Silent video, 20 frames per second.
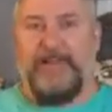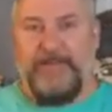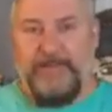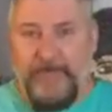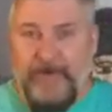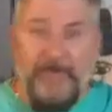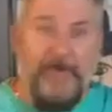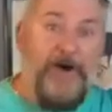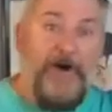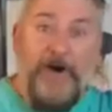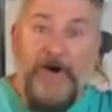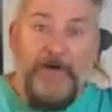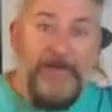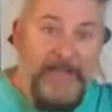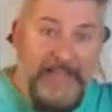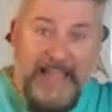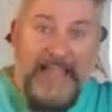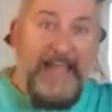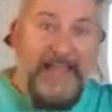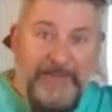we were all
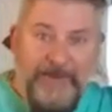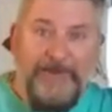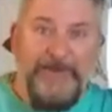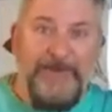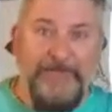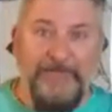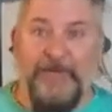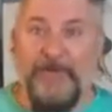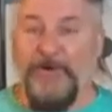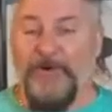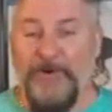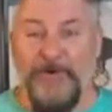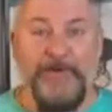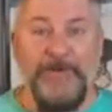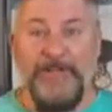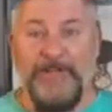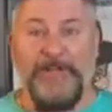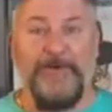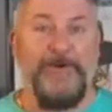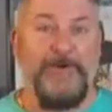together in Puerto
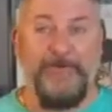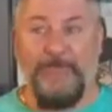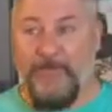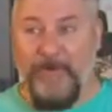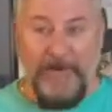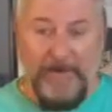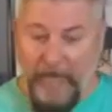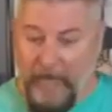Rico at one